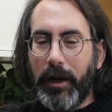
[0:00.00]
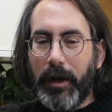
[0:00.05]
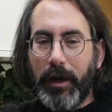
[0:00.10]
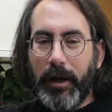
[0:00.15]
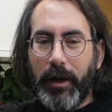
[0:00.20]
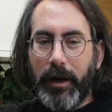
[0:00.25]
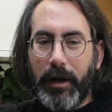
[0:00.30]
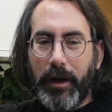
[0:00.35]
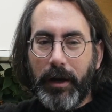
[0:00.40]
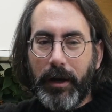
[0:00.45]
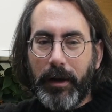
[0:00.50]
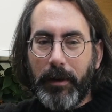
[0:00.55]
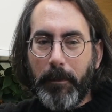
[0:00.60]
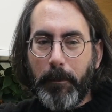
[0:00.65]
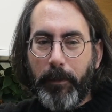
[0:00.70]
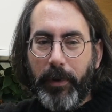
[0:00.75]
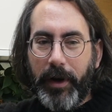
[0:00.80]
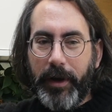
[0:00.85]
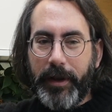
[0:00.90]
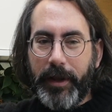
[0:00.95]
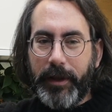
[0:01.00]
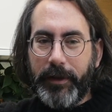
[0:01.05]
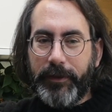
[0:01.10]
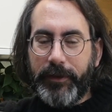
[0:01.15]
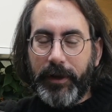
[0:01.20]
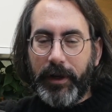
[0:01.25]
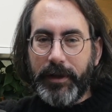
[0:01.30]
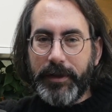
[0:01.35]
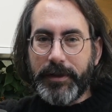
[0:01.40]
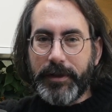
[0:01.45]
But
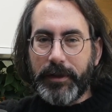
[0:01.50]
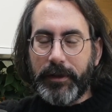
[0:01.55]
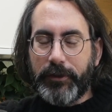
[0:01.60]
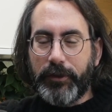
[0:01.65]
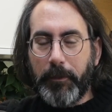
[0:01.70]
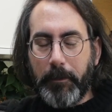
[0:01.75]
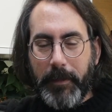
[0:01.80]
it does,